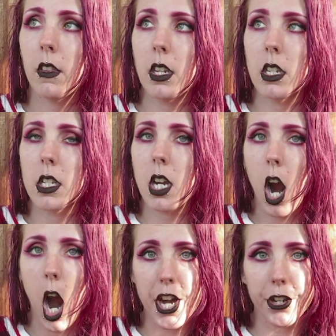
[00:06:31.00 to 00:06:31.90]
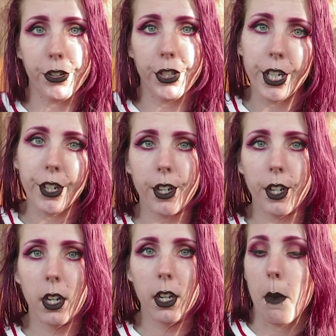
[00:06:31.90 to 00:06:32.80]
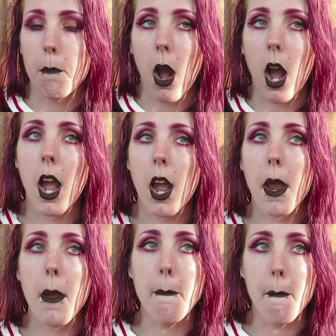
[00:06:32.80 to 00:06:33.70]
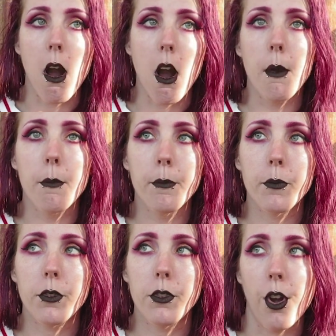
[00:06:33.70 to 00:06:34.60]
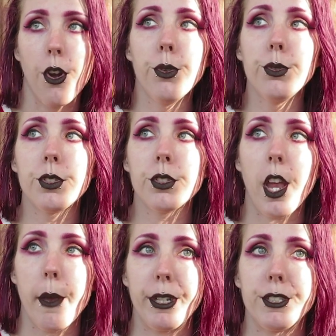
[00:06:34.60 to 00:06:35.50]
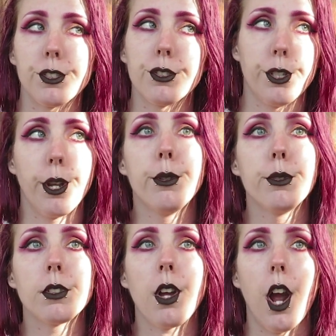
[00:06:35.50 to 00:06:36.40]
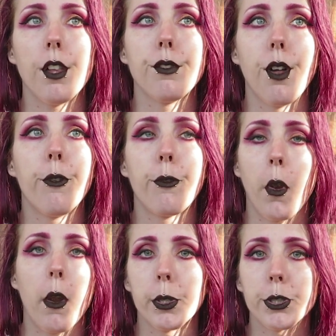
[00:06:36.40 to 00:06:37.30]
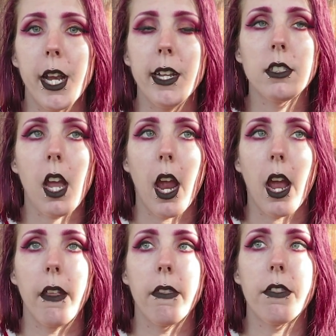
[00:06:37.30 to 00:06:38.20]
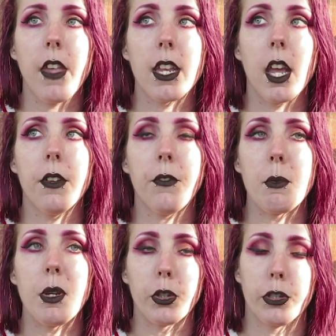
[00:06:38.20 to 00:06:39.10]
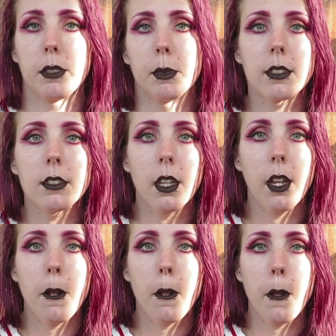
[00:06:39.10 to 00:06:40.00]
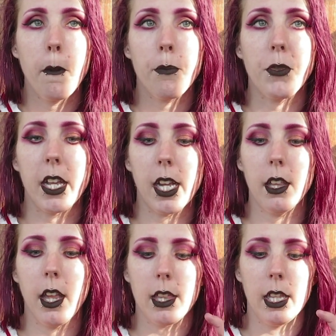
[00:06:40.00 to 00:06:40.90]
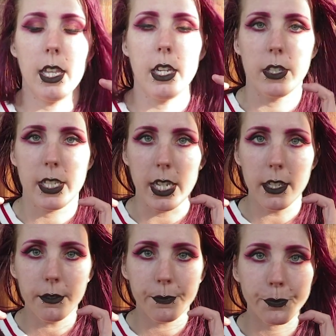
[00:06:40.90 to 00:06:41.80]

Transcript: the entire year. My mom knows, and my sister knows, I love Ferrero Rochers, and they get it for me for Christmas. They get like the little tin,